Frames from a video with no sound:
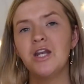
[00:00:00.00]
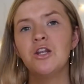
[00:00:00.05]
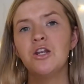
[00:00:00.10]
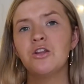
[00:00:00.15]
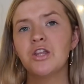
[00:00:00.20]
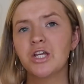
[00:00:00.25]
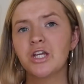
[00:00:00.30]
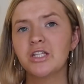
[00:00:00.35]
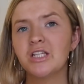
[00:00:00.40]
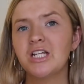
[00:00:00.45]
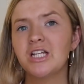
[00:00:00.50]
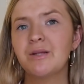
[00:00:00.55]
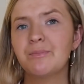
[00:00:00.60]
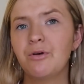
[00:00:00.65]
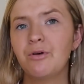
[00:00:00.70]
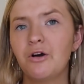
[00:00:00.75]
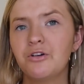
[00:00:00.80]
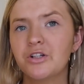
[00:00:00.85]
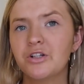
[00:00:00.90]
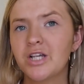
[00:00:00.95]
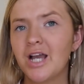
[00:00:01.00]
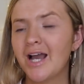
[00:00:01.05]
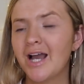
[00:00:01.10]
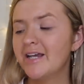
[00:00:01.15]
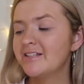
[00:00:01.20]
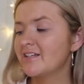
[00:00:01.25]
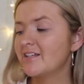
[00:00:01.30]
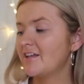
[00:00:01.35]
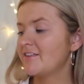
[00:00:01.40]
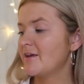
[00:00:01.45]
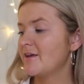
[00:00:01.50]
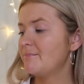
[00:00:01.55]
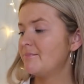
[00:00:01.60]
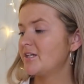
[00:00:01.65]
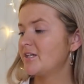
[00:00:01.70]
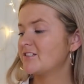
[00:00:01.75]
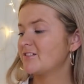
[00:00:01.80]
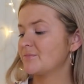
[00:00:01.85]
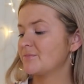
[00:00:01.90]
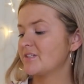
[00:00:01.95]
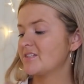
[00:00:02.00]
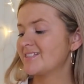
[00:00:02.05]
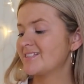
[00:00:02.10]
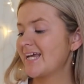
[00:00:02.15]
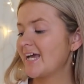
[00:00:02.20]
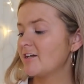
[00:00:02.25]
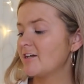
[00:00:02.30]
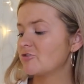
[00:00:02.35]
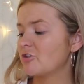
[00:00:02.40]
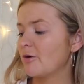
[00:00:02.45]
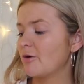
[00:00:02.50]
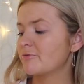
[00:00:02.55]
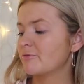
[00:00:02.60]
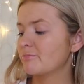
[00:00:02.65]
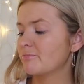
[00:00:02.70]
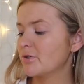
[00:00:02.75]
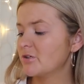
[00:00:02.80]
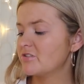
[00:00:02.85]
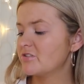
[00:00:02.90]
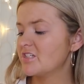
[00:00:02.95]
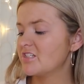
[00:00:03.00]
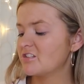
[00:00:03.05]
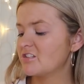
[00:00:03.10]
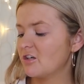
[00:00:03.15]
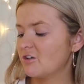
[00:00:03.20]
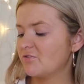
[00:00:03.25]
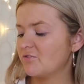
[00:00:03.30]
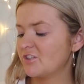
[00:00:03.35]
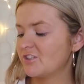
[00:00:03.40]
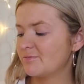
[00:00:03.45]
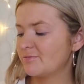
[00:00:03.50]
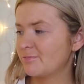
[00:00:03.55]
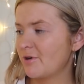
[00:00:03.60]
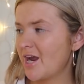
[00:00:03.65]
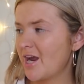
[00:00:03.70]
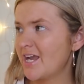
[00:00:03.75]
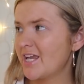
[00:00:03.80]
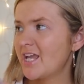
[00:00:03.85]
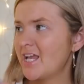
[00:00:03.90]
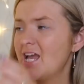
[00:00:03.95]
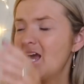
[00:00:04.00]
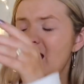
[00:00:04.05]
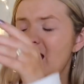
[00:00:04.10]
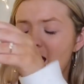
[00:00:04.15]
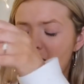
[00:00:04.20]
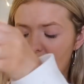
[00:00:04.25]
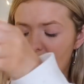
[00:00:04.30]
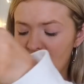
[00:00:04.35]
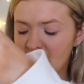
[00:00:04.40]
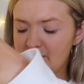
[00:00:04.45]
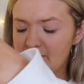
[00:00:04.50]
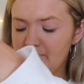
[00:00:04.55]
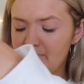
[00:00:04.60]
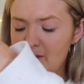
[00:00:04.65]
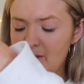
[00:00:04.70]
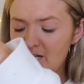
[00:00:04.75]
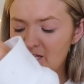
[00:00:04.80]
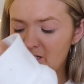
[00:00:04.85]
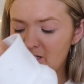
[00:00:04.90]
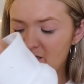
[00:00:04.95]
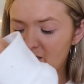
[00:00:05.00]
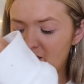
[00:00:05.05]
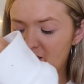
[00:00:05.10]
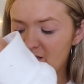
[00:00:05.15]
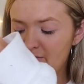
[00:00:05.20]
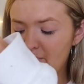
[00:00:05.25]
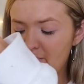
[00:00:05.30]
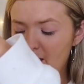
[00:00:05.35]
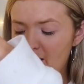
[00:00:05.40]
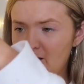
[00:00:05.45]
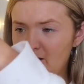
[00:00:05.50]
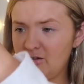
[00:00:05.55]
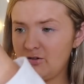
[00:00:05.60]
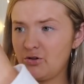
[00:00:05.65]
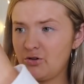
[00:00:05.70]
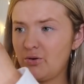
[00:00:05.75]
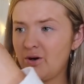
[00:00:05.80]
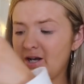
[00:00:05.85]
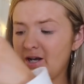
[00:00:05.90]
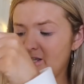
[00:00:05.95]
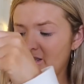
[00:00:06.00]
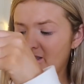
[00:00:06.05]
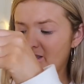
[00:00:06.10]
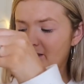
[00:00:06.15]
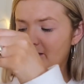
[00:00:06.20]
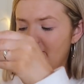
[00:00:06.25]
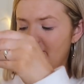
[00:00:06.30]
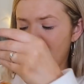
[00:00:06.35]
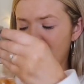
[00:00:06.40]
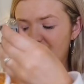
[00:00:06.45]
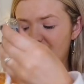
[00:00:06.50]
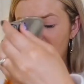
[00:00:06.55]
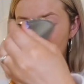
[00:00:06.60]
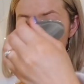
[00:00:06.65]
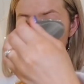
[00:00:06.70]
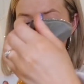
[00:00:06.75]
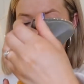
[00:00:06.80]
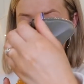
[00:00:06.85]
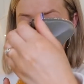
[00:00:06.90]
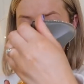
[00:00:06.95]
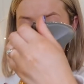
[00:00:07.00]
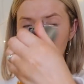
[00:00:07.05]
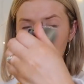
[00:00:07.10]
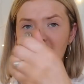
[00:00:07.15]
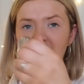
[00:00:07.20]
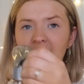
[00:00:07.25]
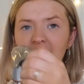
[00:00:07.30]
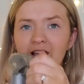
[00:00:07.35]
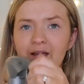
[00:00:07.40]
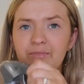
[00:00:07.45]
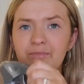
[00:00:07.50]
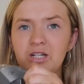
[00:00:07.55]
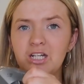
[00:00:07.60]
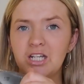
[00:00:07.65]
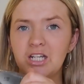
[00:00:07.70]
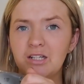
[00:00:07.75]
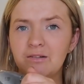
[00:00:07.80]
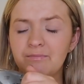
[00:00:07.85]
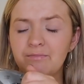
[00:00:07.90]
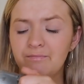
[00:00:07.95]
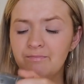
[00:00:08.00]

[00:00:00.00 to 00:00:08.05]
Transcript: Another cleaning product guys. I then picked up this Star Drops multi-surface spray and it's meant to smell quite fresh and lemony.